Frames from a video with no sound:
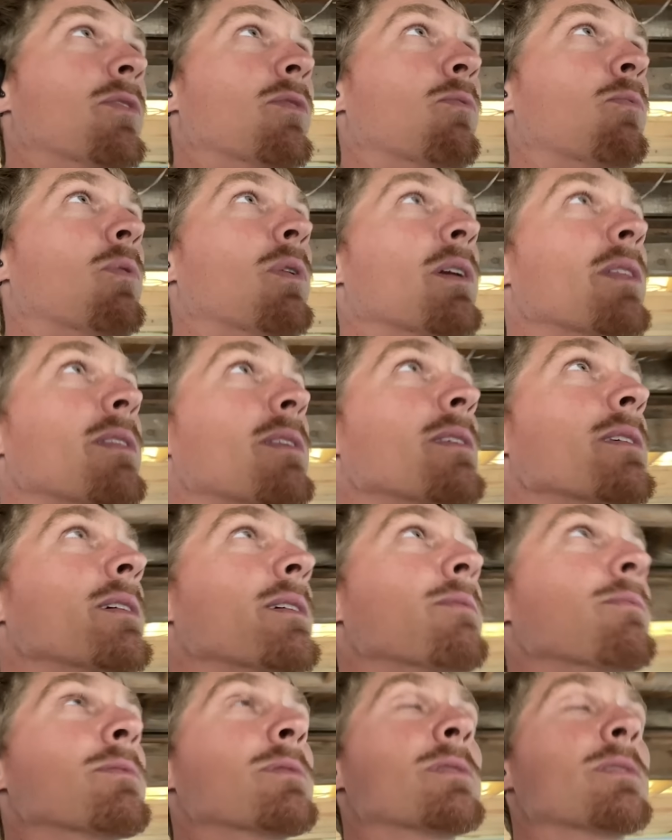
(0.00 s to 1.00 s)
the one
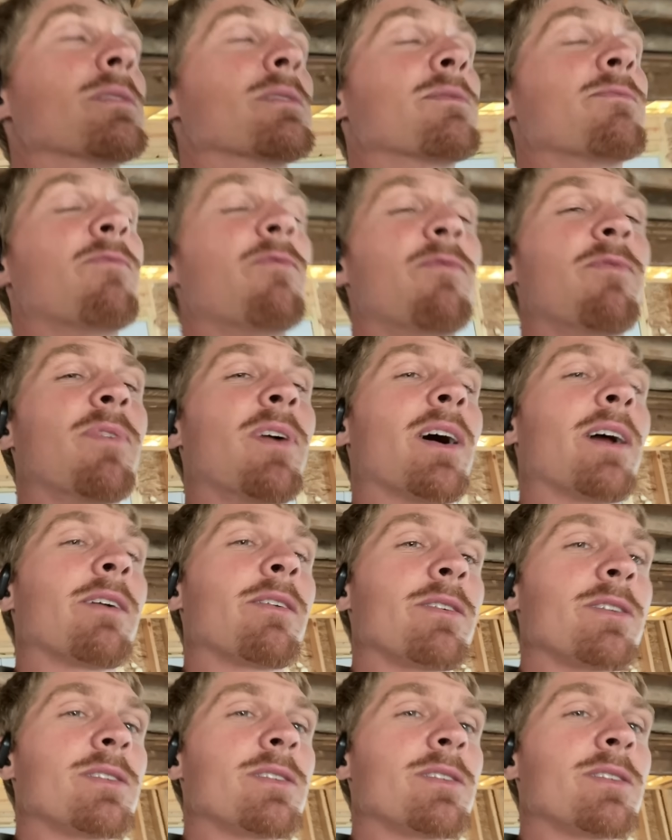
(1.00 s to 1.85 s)
thing was this fire